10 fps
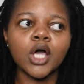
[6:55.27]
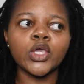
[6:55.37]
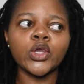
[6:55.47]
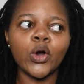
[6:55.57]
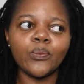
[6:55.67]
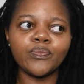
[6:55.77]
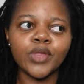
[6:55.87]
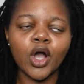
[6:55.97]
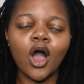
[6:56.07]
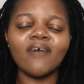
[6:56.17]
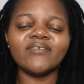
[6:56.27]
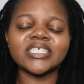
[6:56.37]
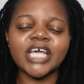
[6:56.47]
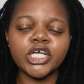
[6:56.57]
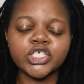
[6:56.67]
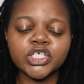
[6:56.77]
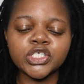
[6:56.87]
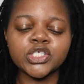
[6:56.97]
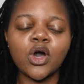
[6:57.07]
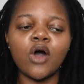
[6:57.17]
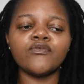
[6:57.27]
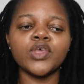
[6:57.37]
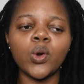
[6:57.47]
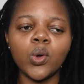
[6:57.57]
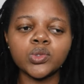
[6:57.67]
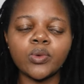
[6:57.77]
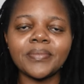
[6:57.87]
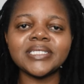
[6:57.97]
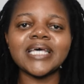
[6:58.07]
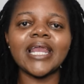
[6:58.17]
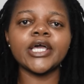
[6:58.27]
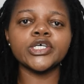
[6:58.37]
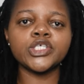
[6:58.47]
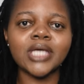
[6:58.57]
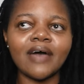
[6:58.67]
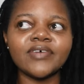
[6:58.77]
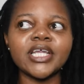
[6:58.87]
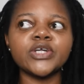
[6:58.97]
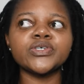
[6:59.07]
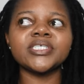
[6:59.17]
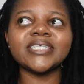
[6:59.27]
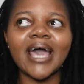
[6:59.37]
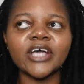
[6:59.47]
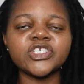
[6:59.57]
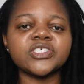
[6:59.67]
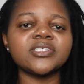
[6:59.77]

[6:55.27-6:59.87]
the conversations of the old women telling us to have a little stash